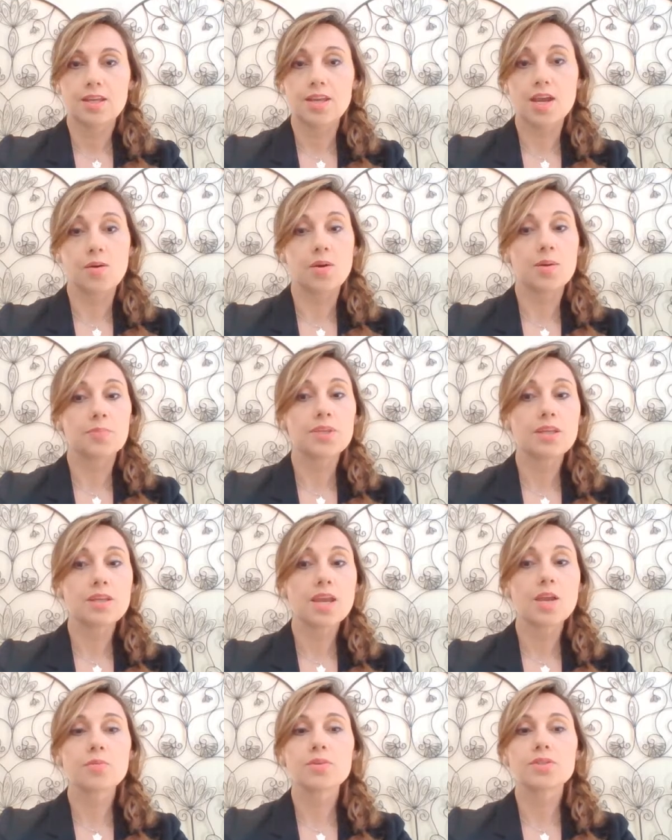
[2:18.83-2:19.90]
Now, a
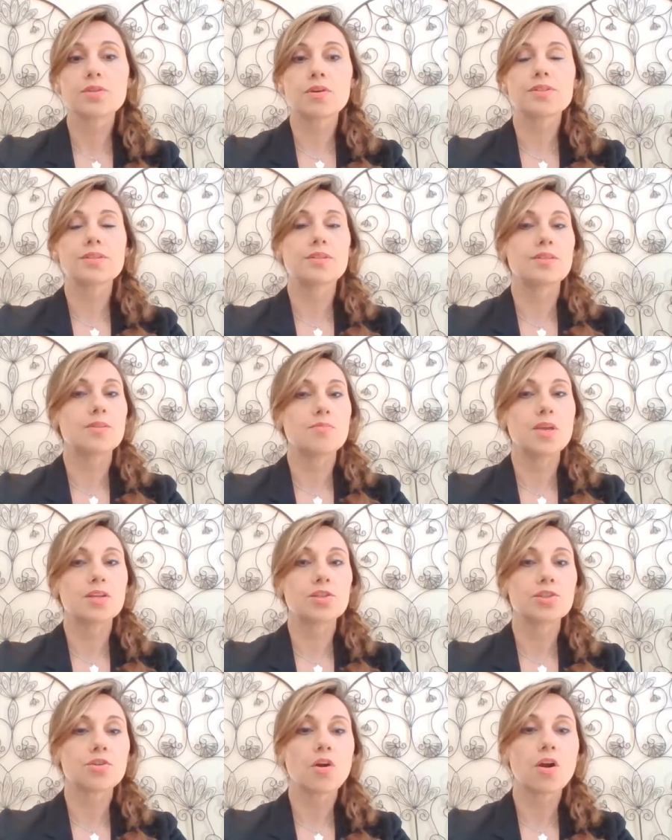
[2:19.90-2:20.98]
PDA results in
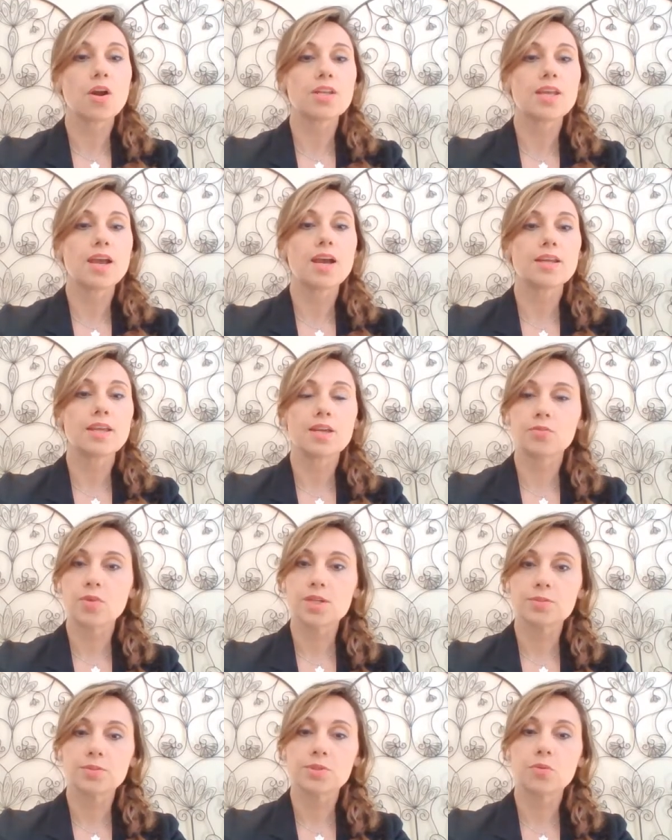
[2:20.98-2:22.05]
diminished cardiac and
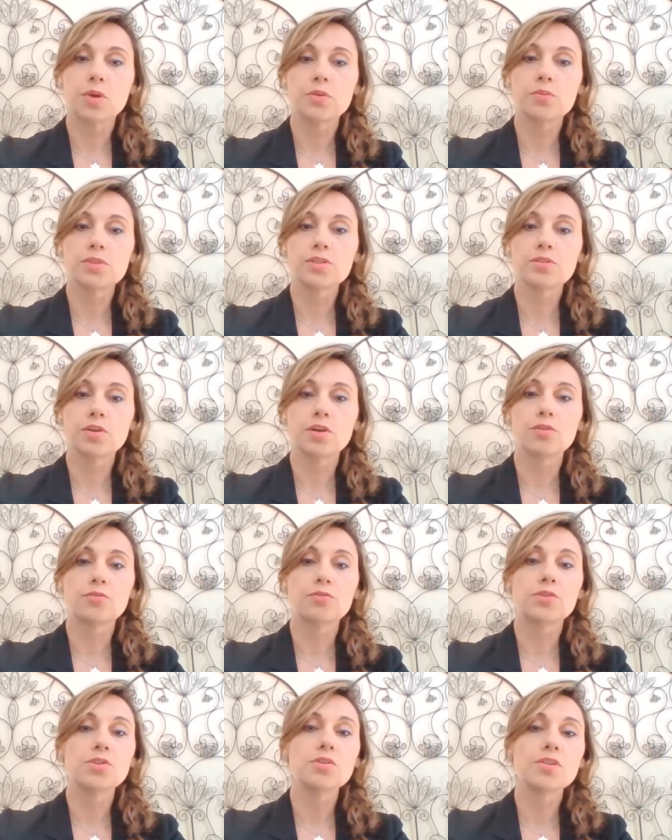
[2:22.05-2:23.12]
respiratory
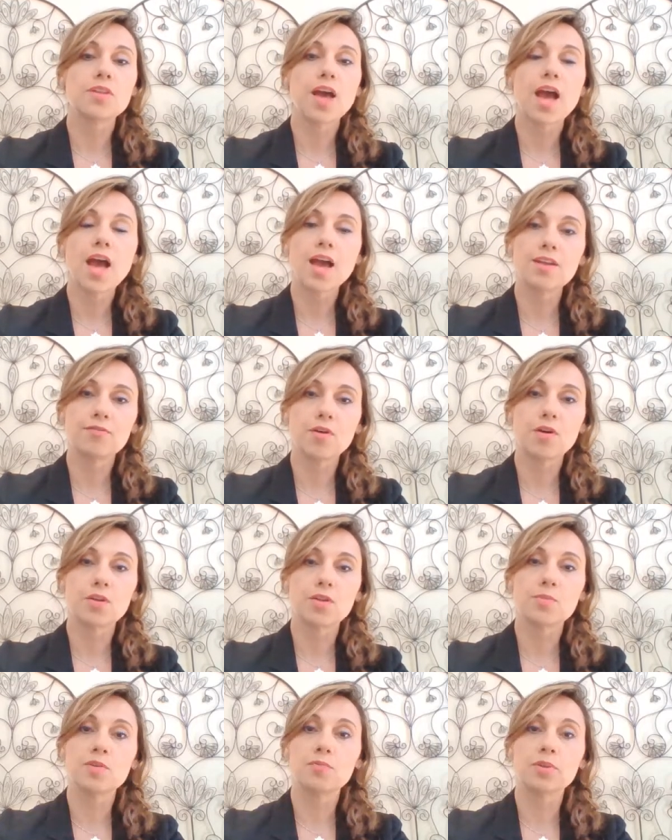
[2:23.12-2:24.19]
reserve due to the high
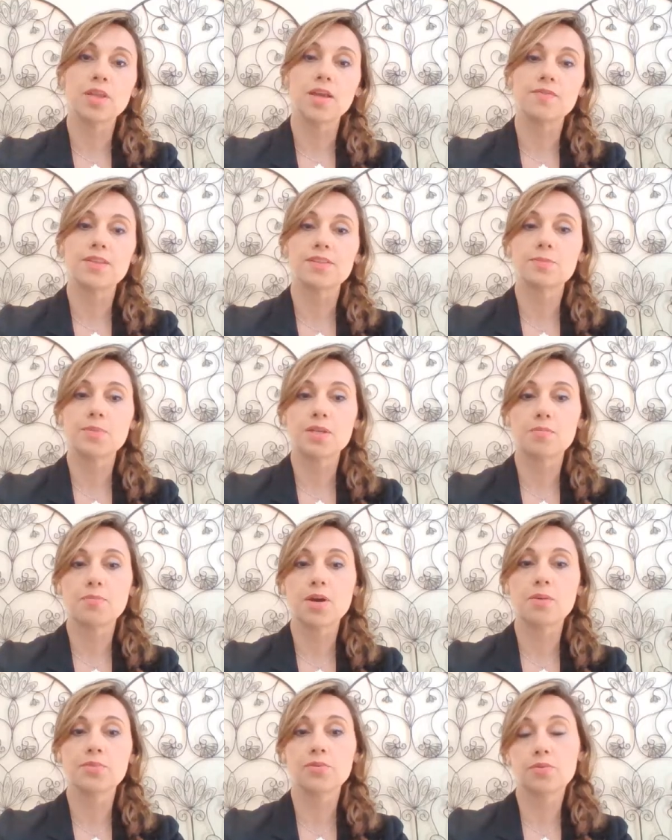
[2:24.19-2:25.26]
volume of blood that's being
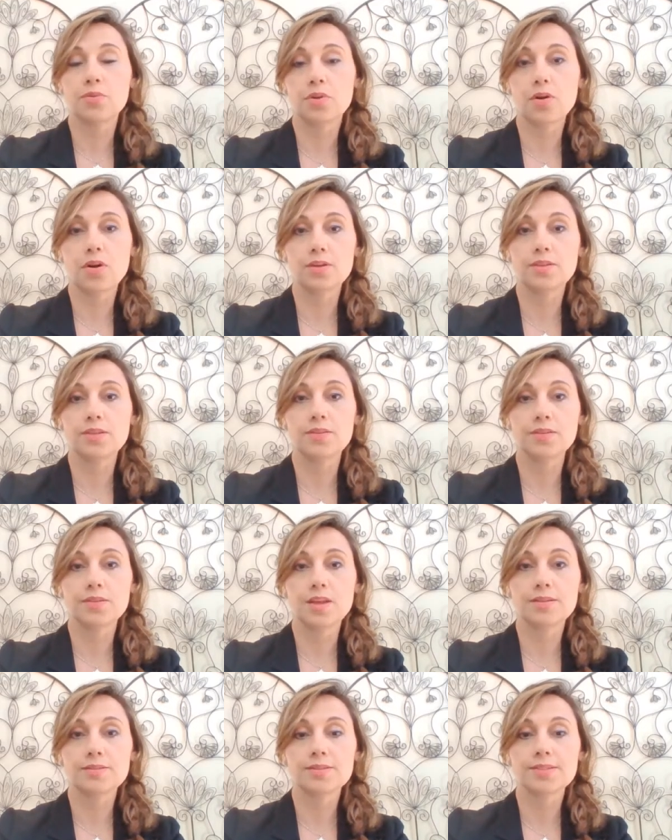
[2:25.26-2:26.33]
pumped through the heart and the
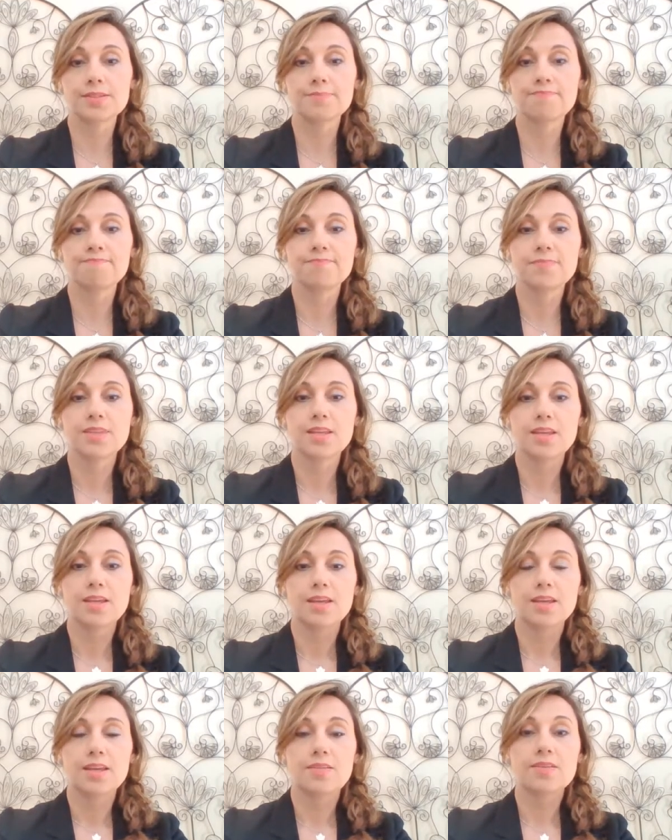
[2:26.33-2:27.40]
lungs.
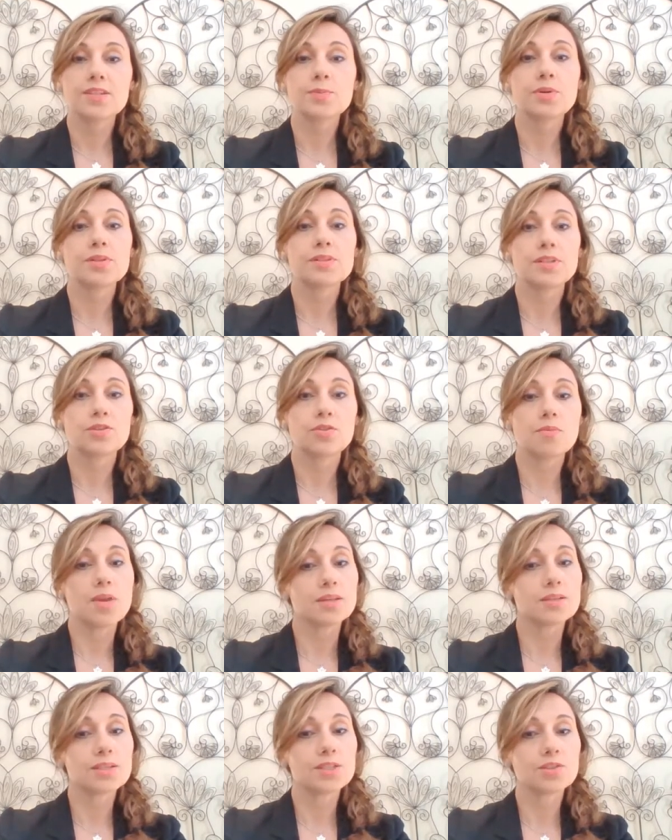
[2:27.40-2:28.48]
This puts a
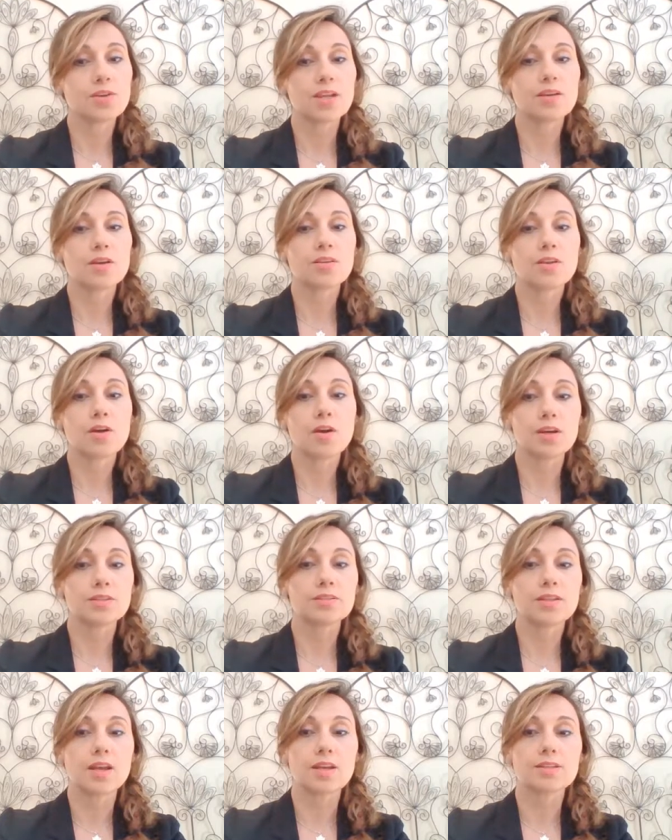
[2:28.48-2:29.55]
tremendous strain on the heart
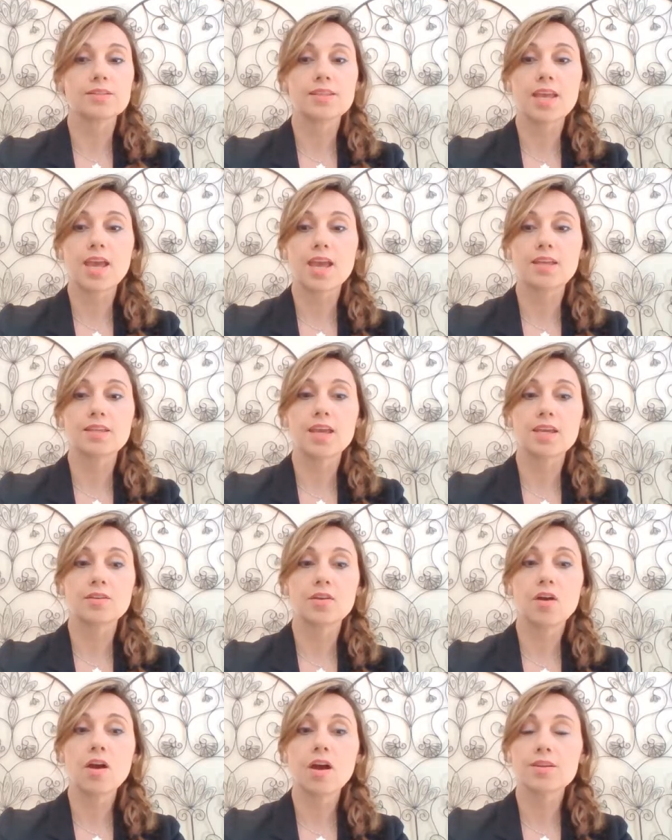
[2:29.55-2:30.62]
and lungs and can
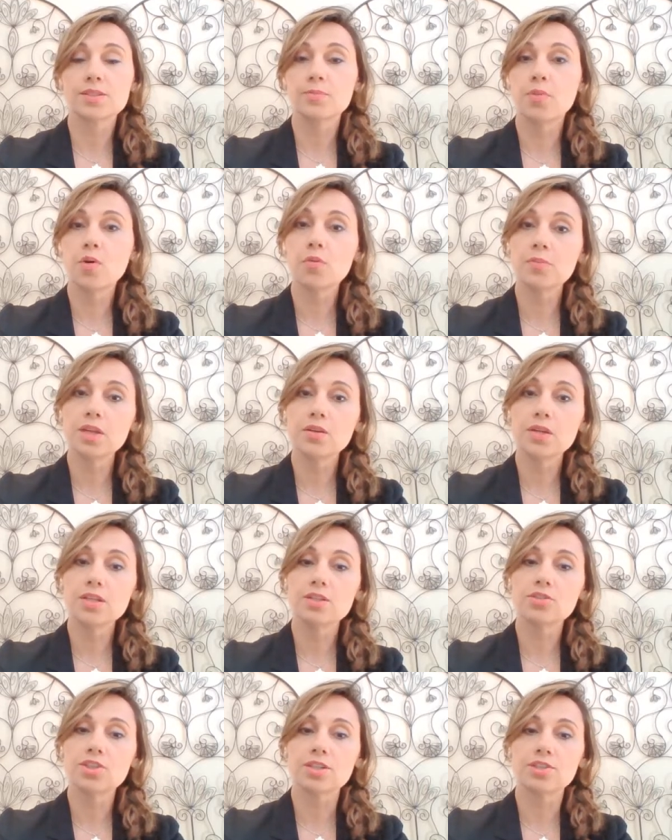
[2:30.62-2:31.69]
cause pulmonary
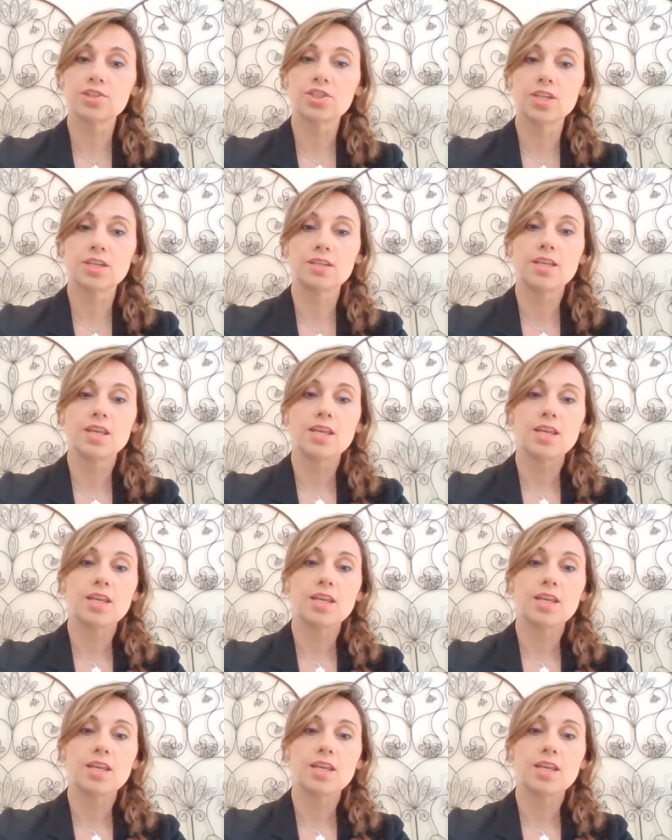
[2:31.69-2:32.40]
congestion,